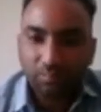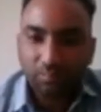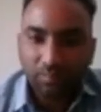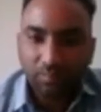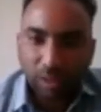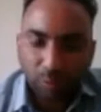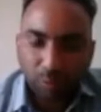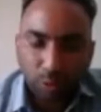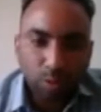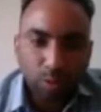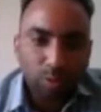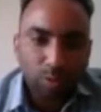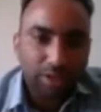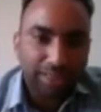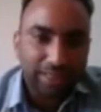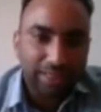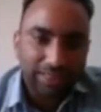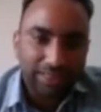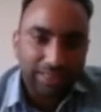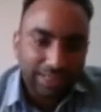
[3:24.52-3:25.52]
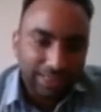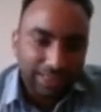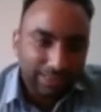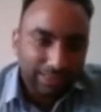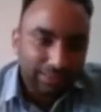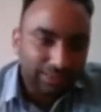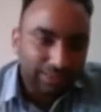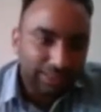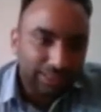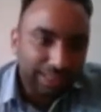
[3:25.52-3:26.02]
fruit body,
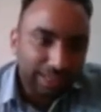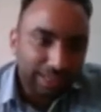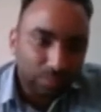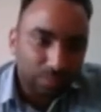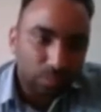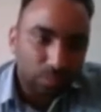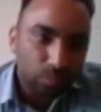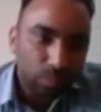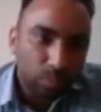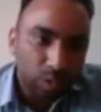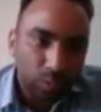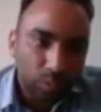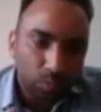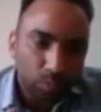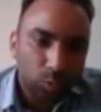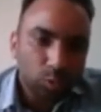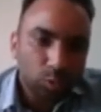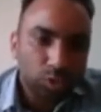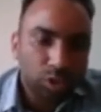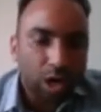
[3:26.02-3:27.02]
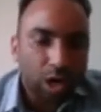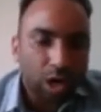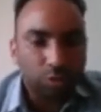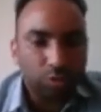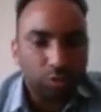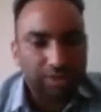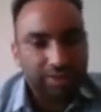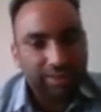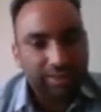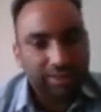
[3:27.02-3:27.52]
they pushed out,
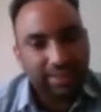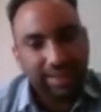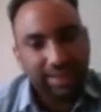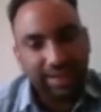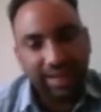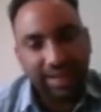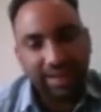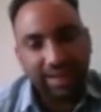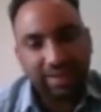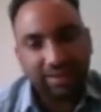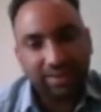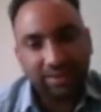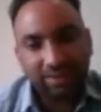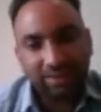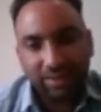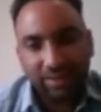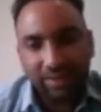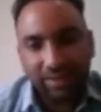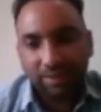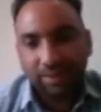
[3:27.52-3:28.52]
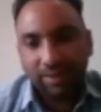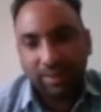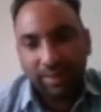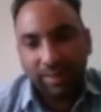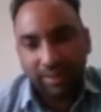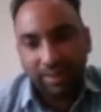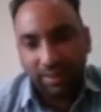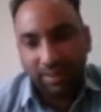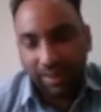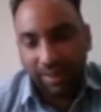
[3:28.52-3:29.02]
and
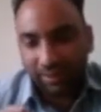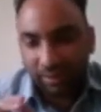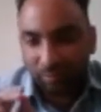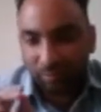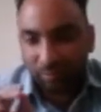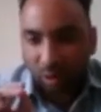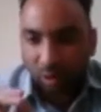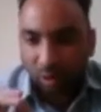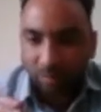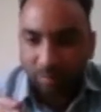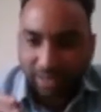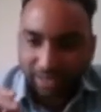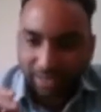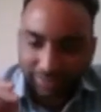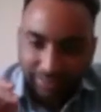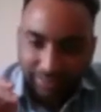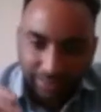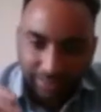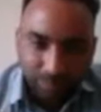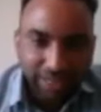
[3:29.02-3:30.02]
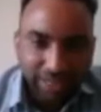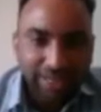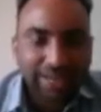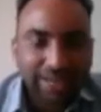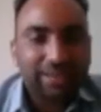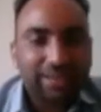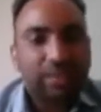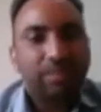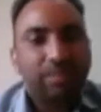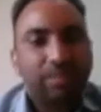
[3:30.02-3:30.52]
the bulba, they remain at
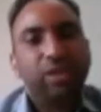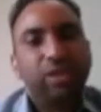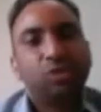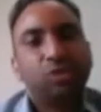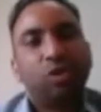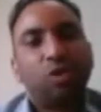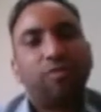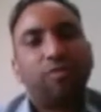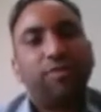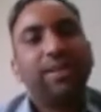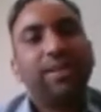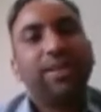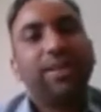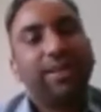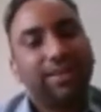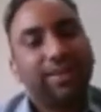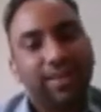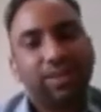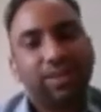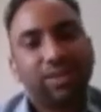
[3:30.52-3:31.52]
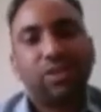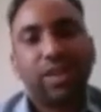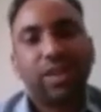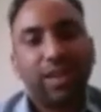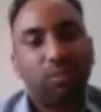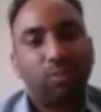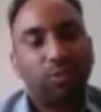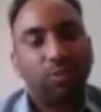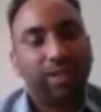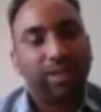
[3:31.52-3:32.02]
the base of the stipe
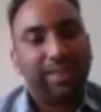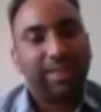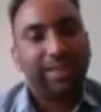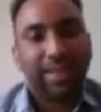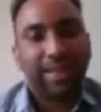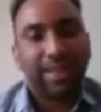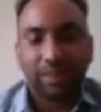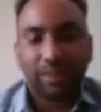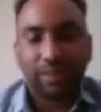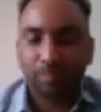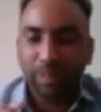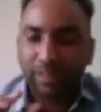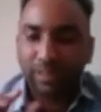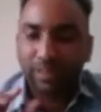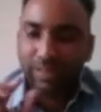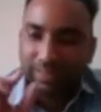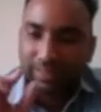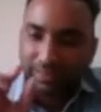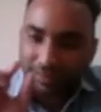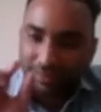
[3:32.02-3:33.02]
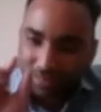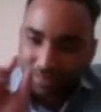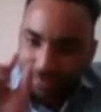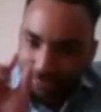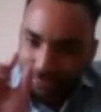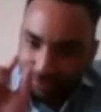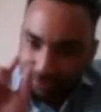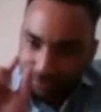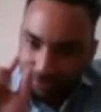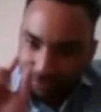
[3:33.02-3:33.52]
only, and
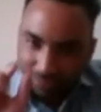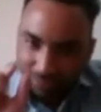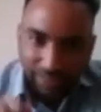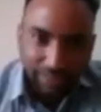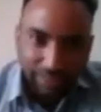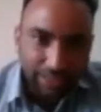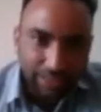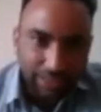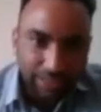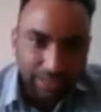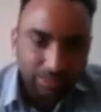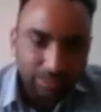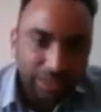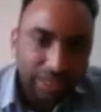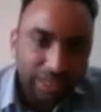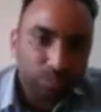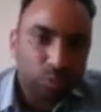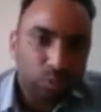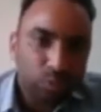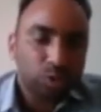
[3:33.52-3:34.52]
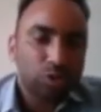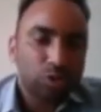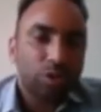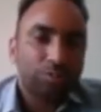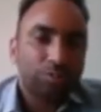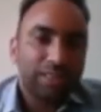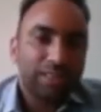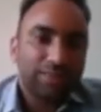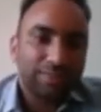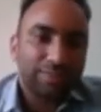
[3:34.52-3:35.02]
that remain portion of
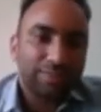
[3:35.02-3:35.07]
the